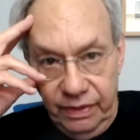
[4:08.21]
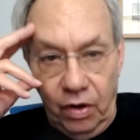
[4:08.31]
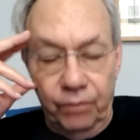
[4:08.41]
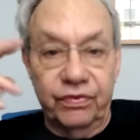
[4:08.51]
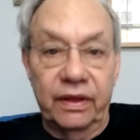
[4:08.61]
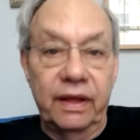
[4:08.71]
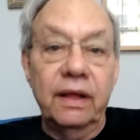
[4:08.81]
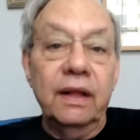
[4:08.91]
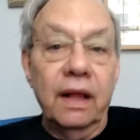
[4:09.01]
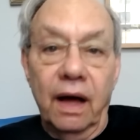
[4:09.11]
And hopefully,
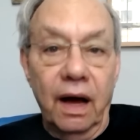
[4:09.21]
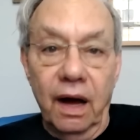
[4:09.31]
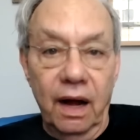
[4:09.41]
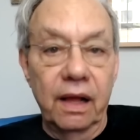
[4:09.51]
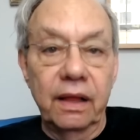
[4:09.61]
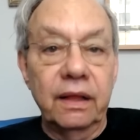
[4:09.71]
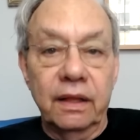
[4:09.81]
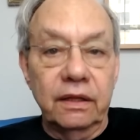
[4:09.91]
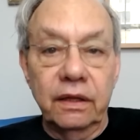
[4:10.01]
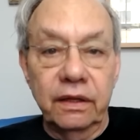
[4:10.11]

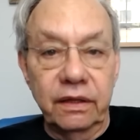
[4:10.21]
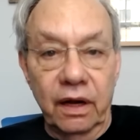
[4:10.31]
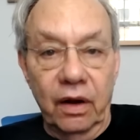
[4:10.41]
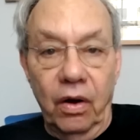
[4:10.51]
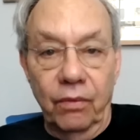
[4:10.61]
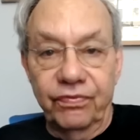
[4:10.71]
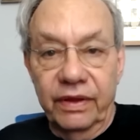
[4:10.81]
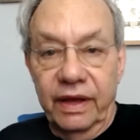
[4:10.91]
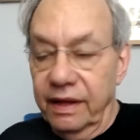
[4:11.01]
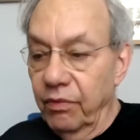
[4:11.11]

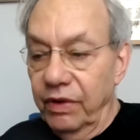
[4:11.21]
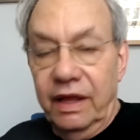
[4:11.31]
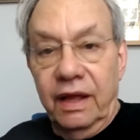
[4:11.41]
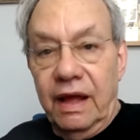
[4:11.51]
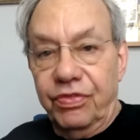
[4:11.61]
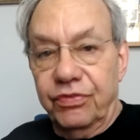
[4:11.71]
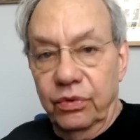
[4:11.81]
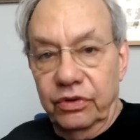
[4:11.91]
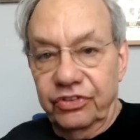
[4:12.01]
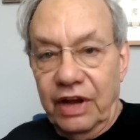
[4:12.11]
hopefully we can get
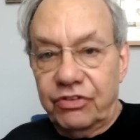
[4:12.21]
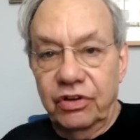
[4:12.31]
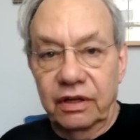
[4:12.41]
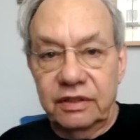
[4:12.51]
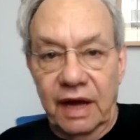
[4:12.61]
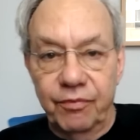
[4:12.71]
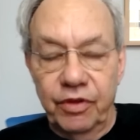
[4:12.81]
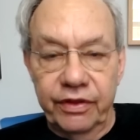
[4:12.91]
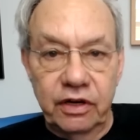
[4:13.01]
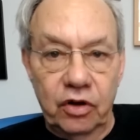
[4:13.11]
through a section of time
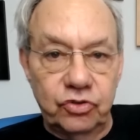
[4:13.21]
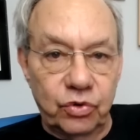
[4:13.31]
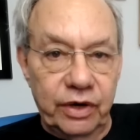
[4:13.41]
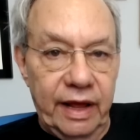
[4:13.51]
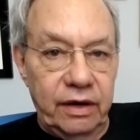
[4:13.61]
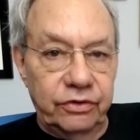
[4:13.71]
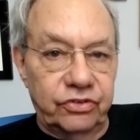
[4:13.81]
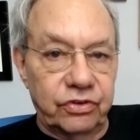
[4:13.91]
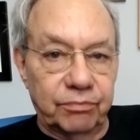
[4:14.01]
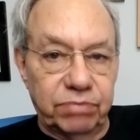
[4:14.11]
where there are no
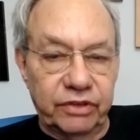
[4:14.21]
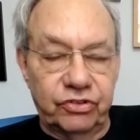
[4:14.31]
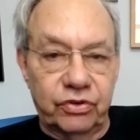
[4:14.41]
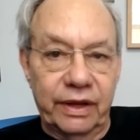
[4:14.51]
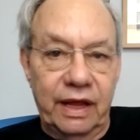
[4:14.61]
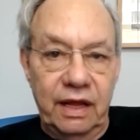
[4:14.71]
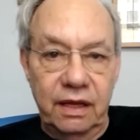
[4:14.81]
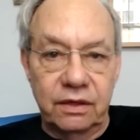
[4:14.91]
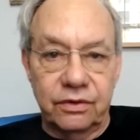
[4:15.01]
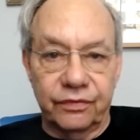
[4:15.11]
tornadoes or blistering heat